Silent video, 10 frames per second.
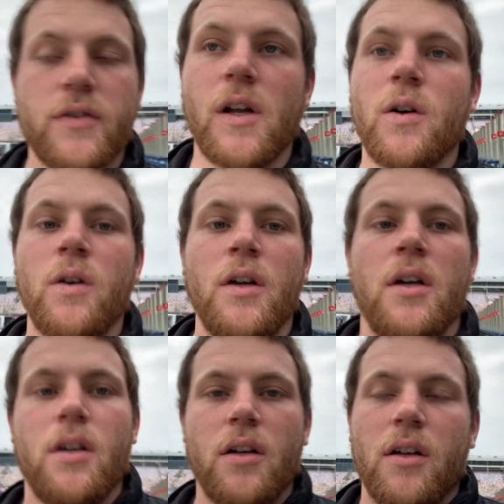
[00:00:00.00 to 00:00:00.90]
So
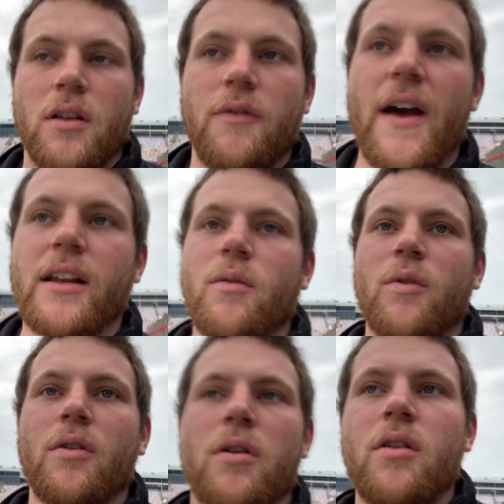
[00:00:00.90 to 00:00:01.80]
the fact that
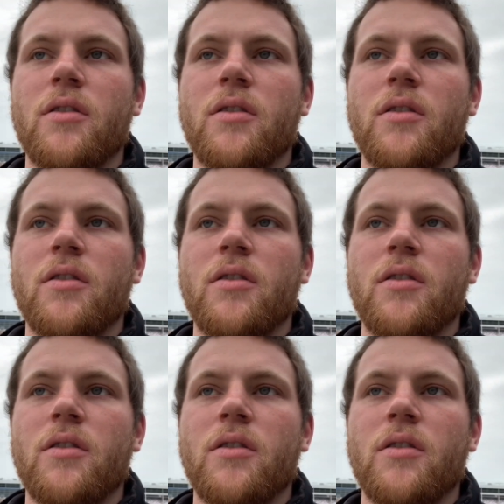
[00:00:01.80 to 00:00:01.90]
we're